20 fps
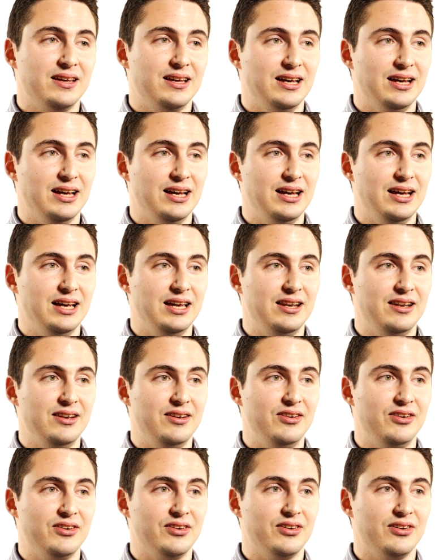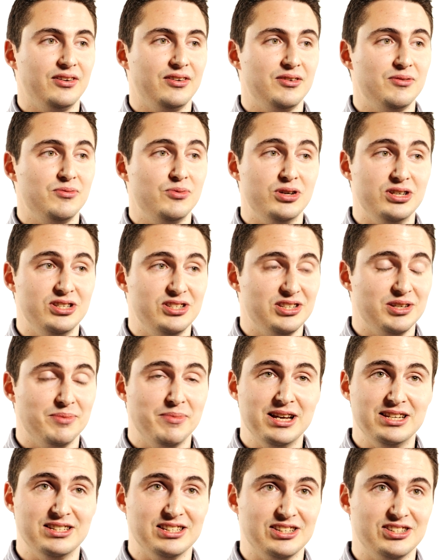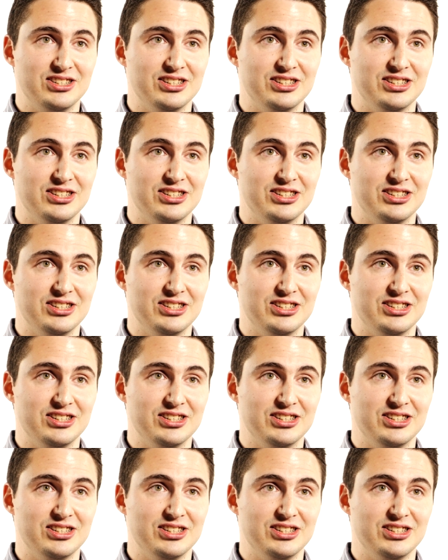And Woody's is an amazing